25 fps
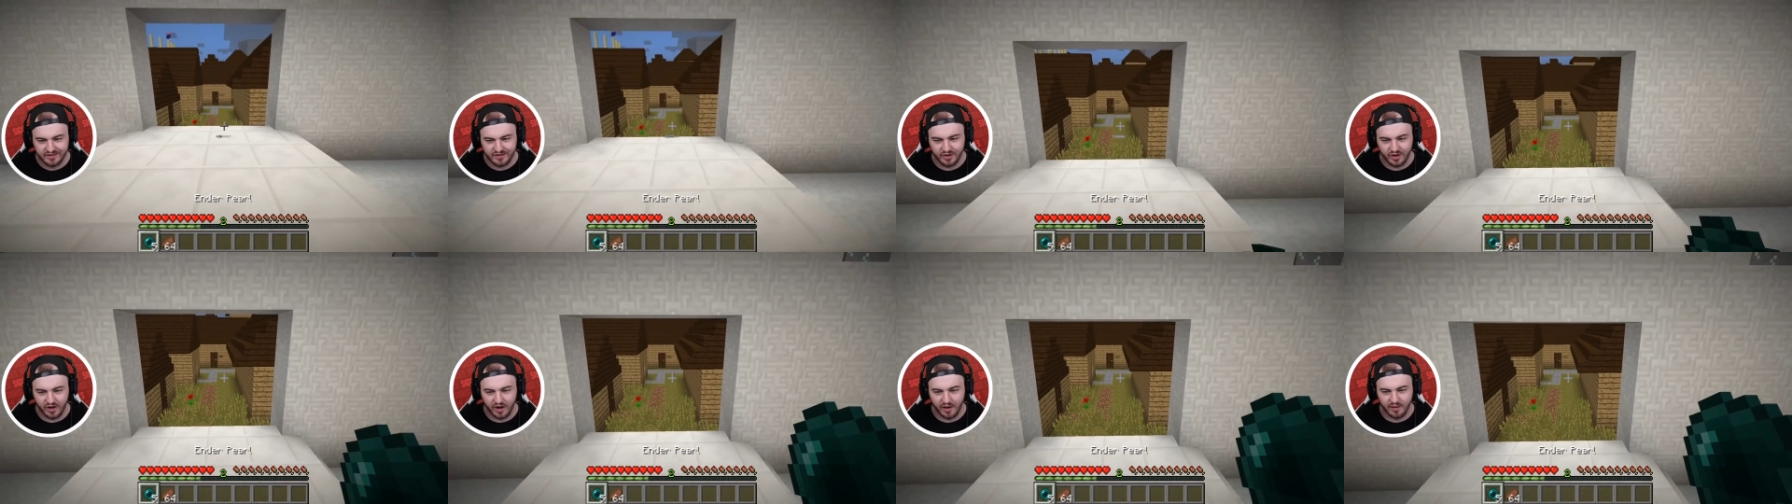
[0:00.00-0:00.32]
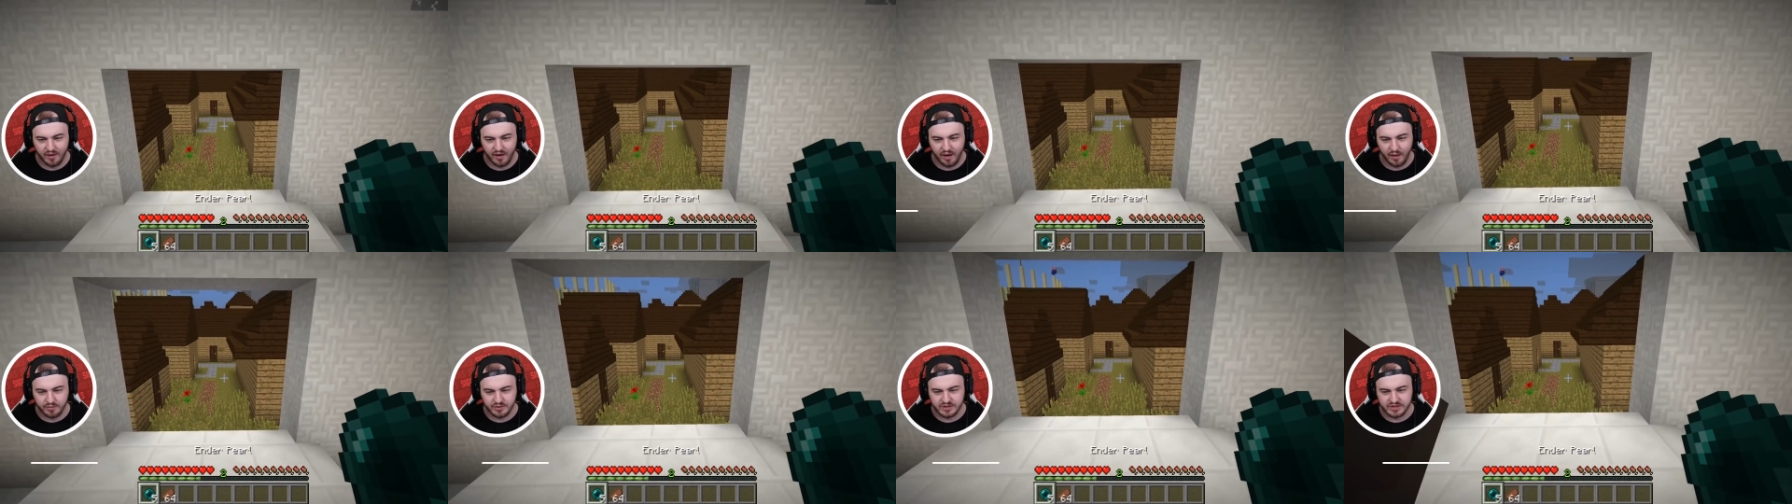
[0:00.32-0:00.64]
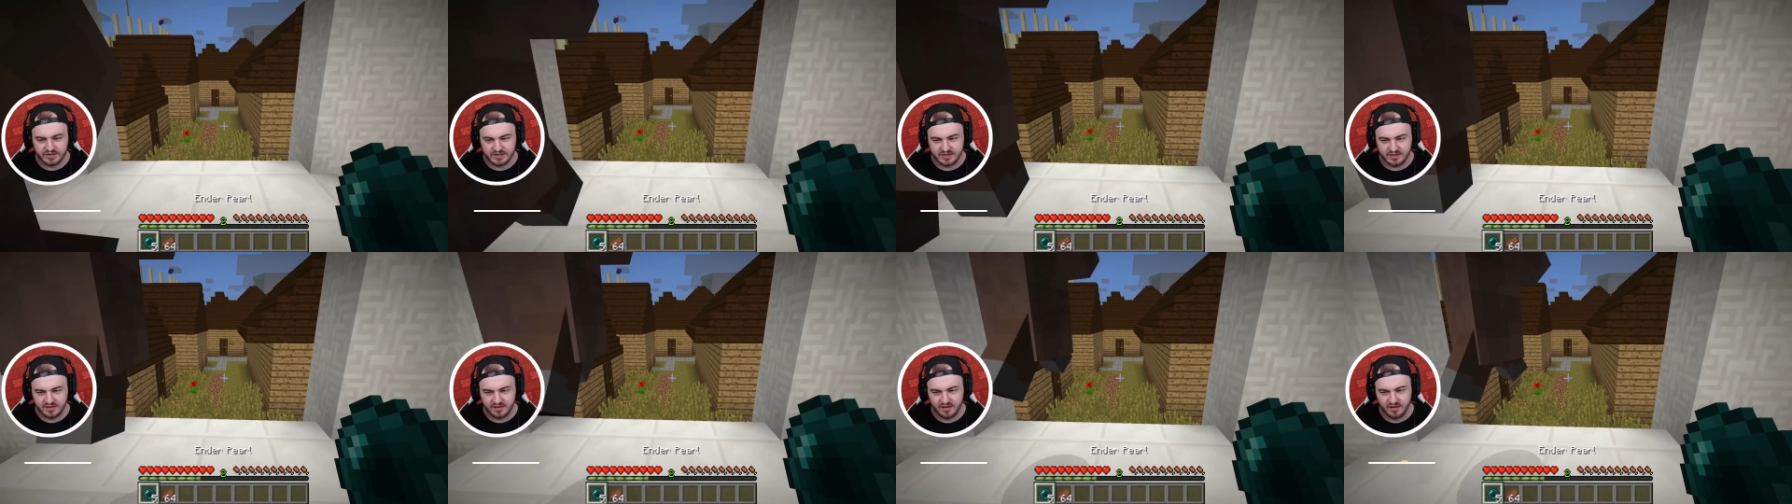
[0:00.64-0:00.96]
Dude, I'm just
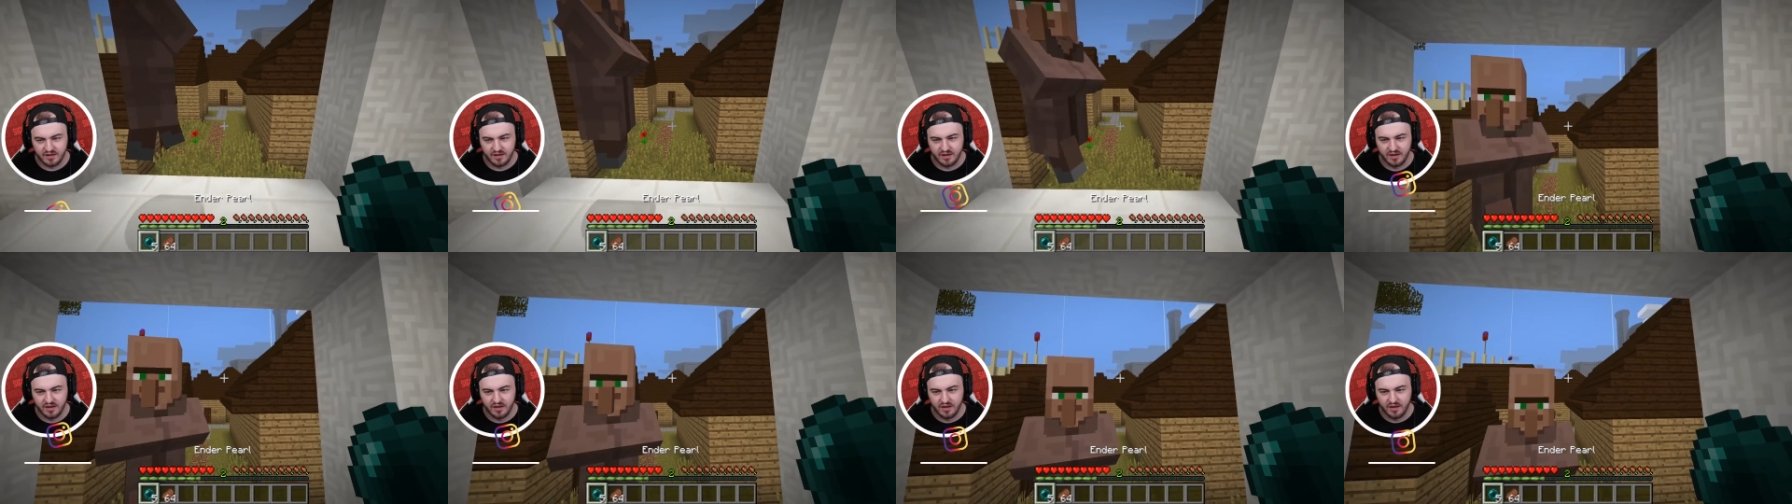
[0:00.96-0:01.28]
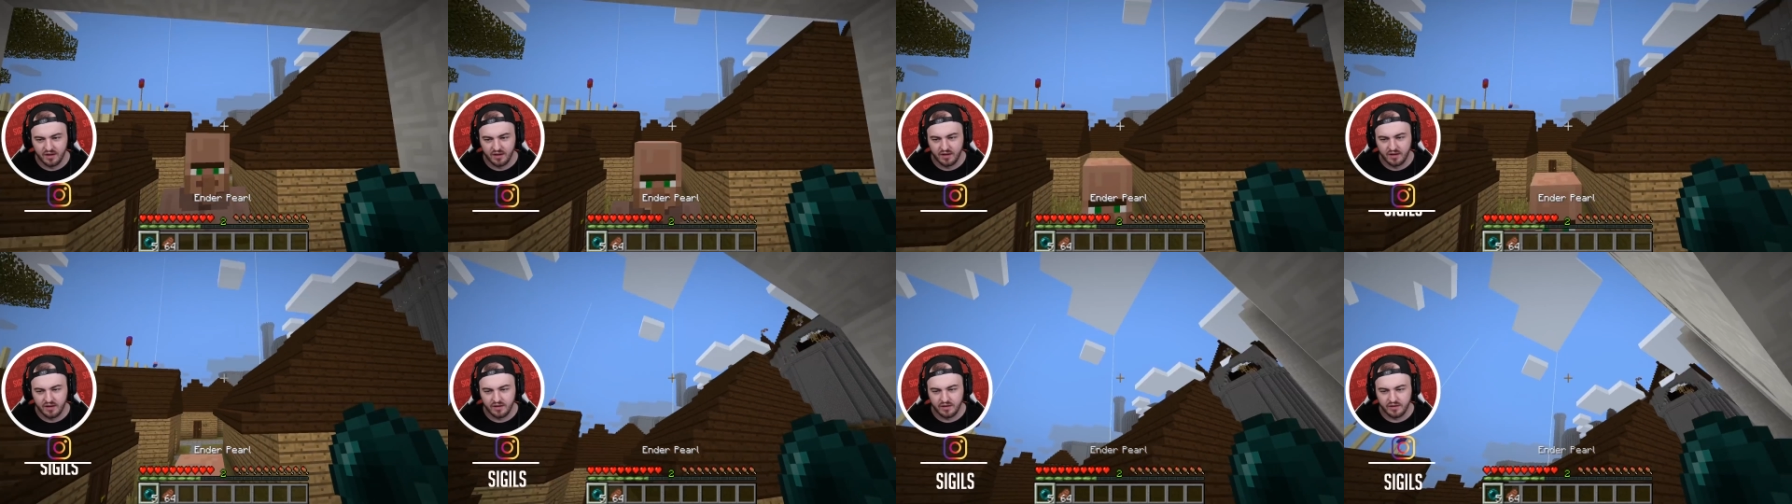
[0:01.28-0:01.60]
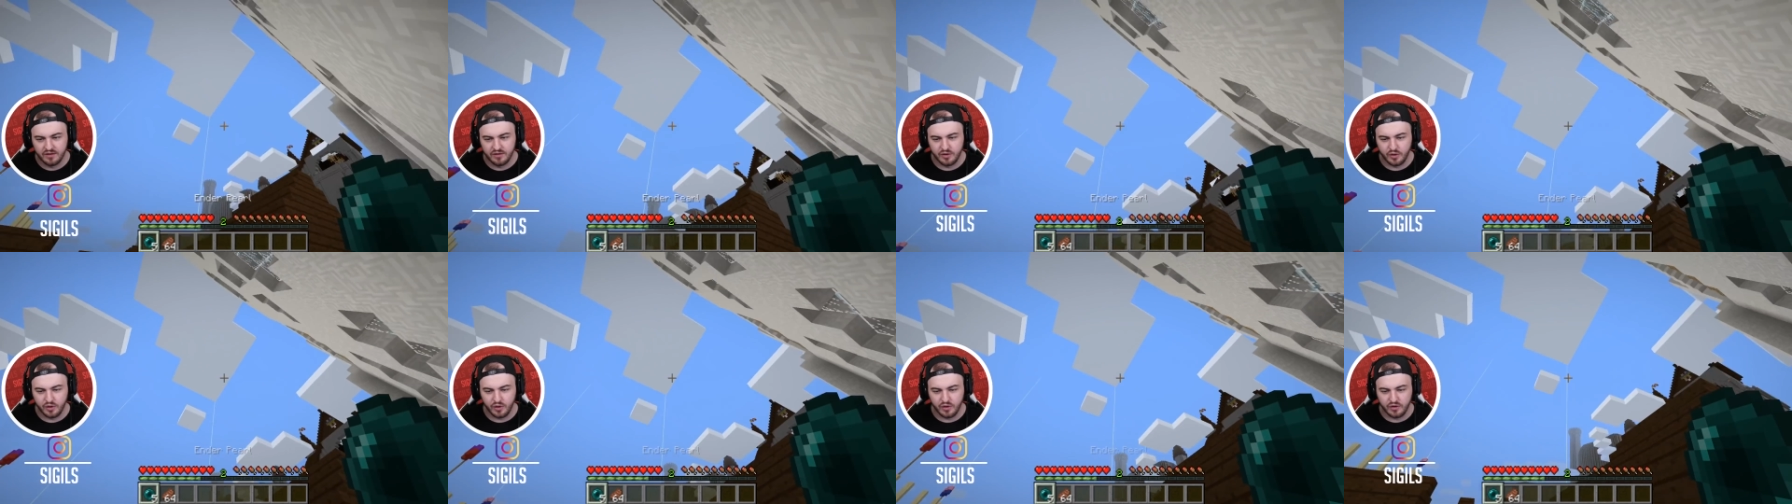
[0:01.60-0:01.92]
yeah, like,
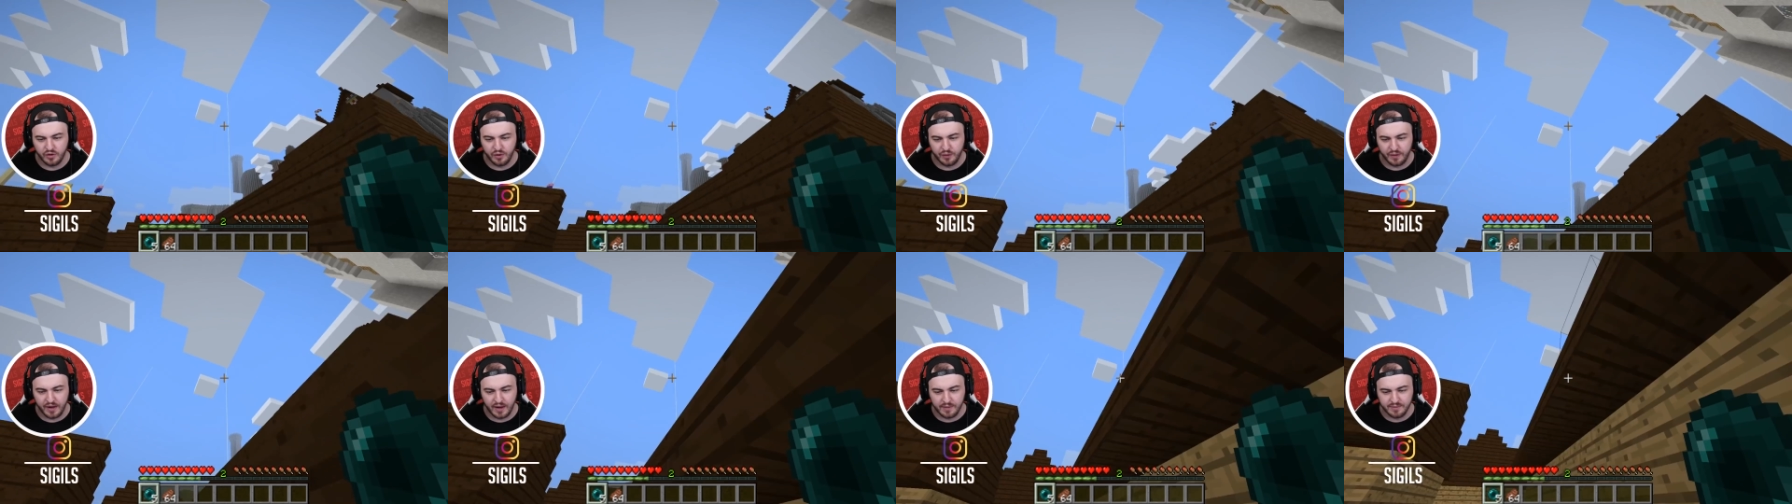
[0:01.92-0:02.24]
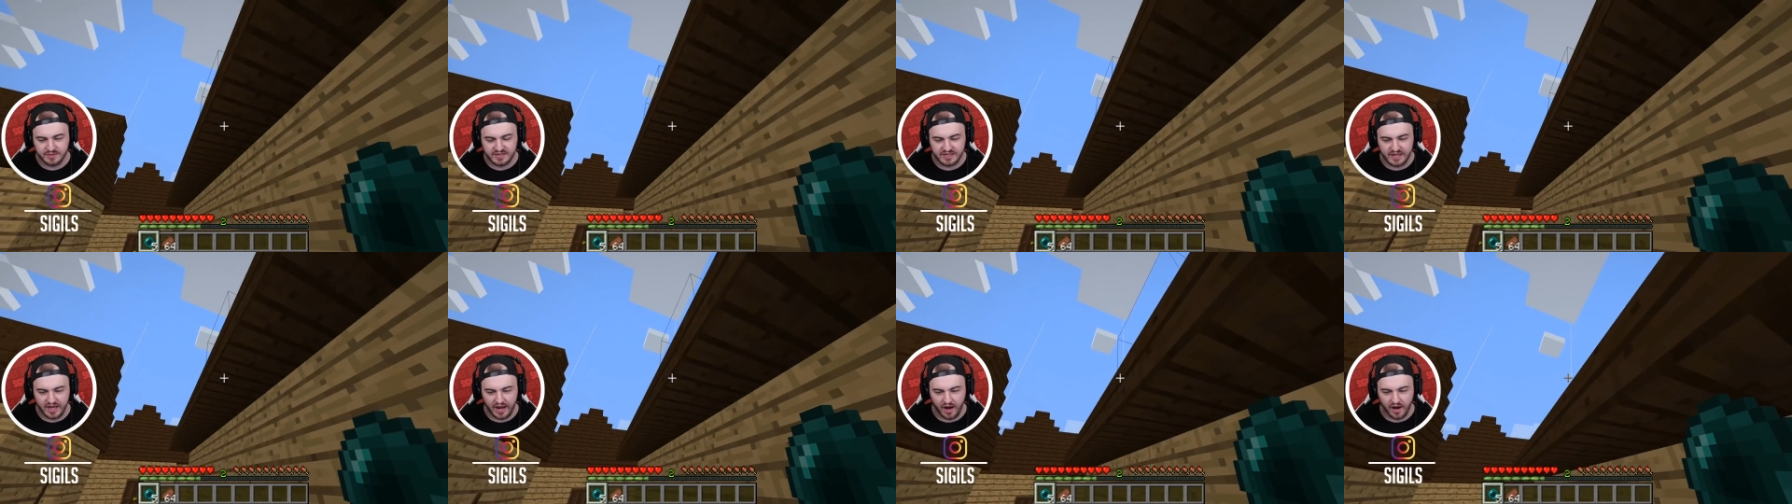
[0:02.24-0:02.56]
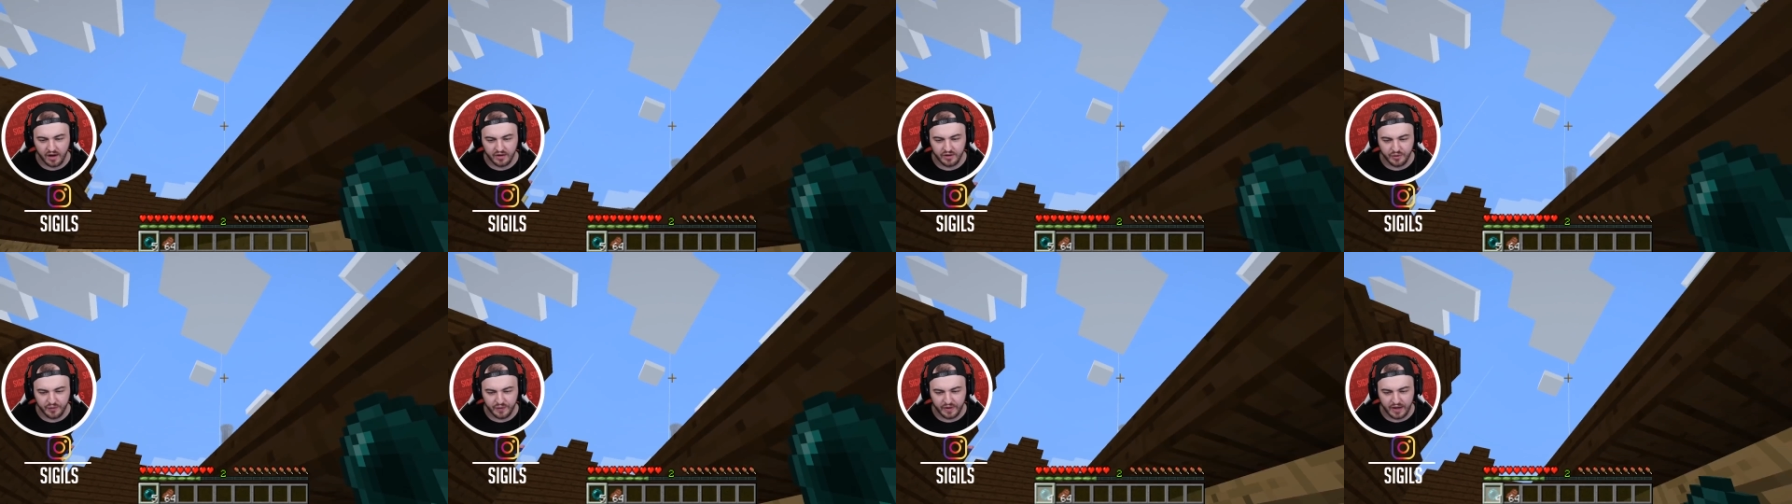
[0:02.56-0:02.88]
yes, Do you think I'm
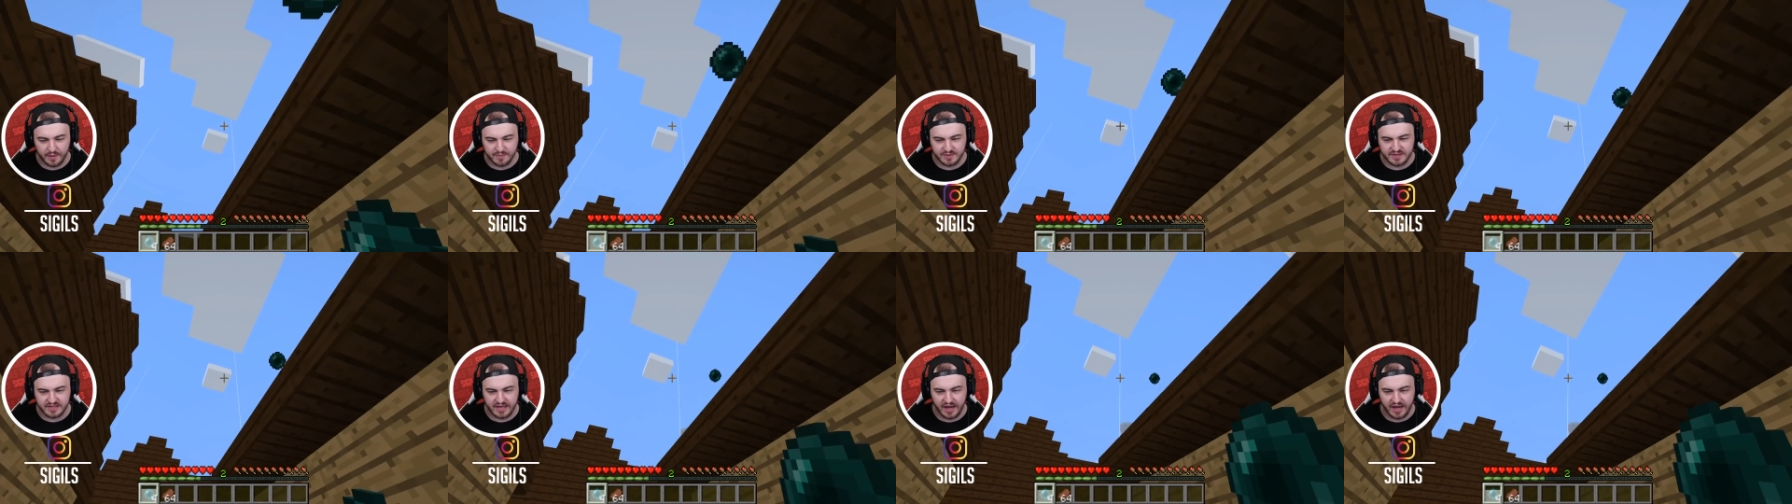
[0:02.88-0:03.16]
scared? Do you think I'm